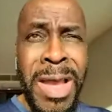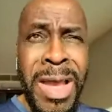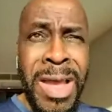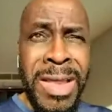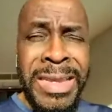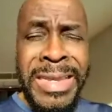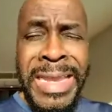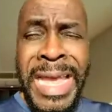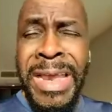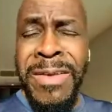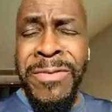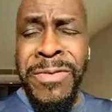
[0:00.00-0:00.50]

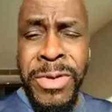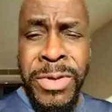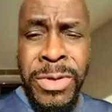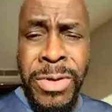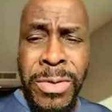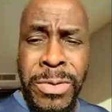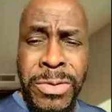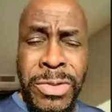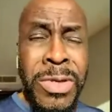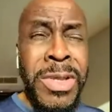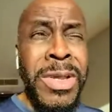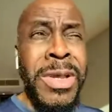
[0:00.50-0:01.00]
life
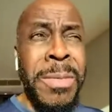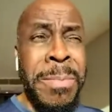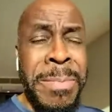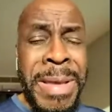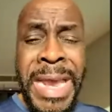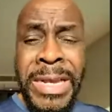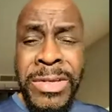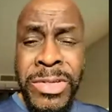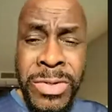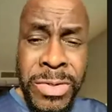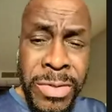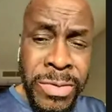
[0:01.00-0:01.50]
coach,
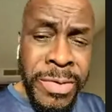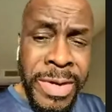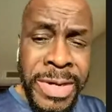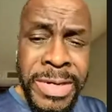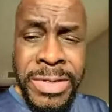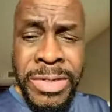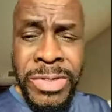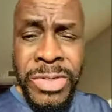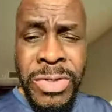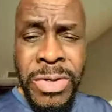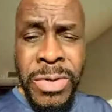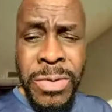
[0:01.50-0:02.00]
master
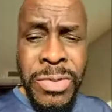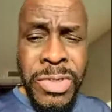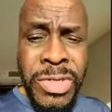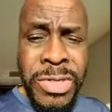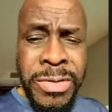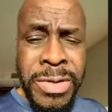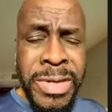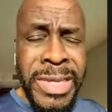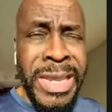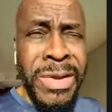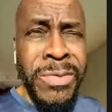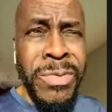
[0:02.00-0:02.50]
greatness coach
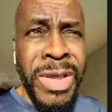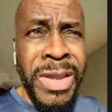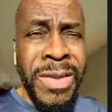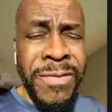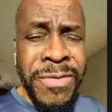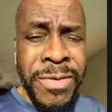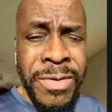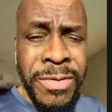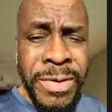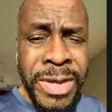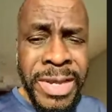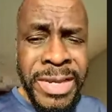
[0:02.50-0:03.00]
here at
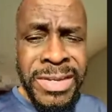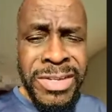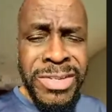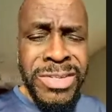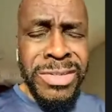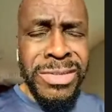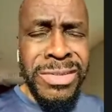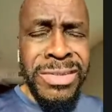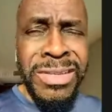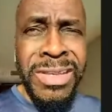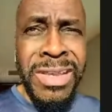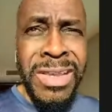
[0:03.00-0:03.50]

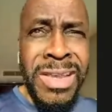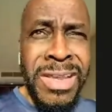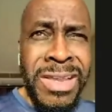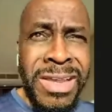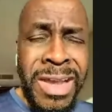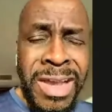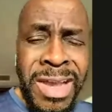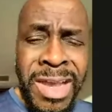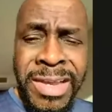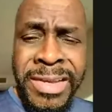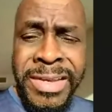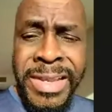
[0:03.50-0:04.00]

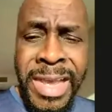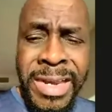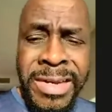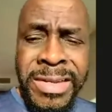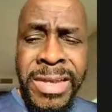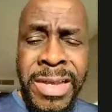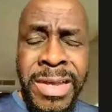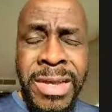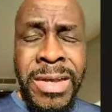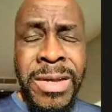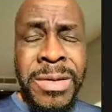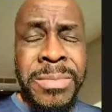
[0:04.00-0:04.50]

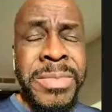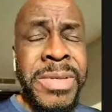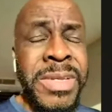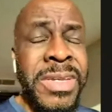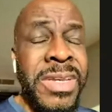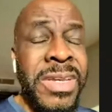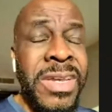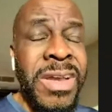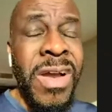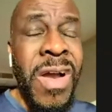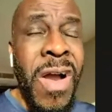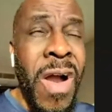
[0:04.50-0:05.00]
getreadyforgreatness.com,
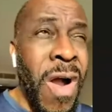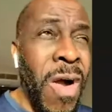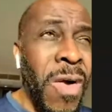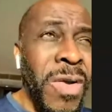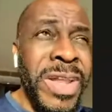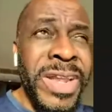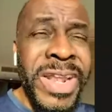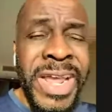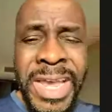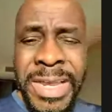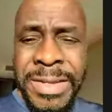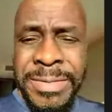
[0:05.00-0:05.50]

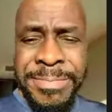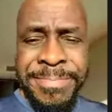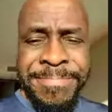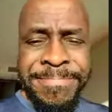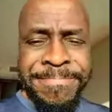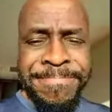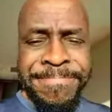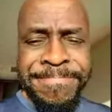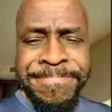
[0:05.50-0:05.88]
all of that,